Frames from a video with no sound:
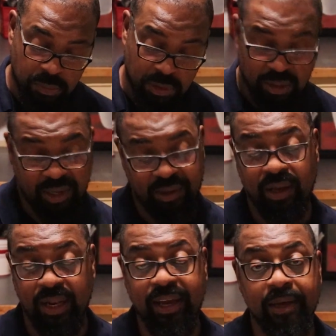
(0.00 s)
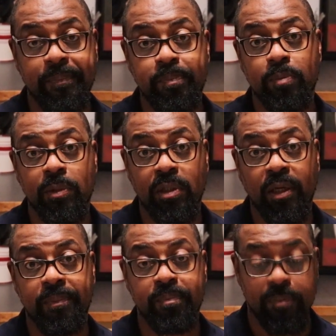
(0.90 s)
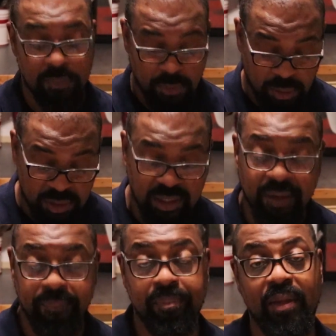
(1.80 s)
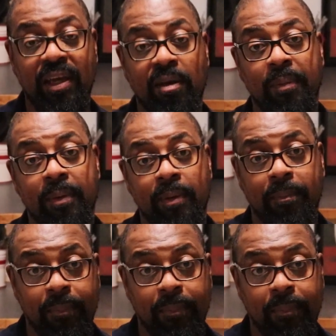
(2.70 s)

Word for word: So I, I like it. It's good. good. Good job. Thank you, baby.